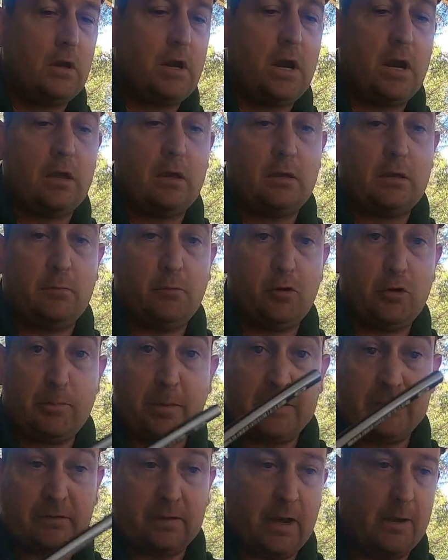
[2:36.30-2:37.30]
Alright, you pull
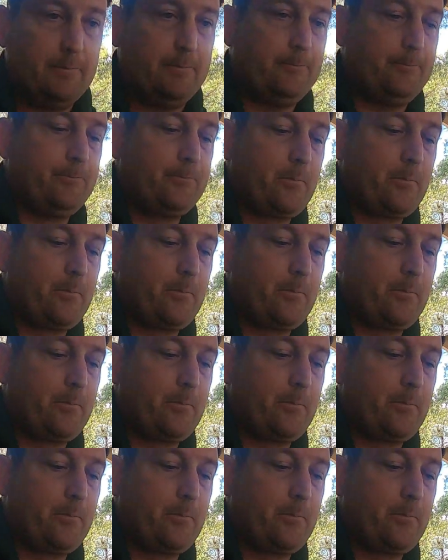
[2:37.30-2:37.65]
your pencil out.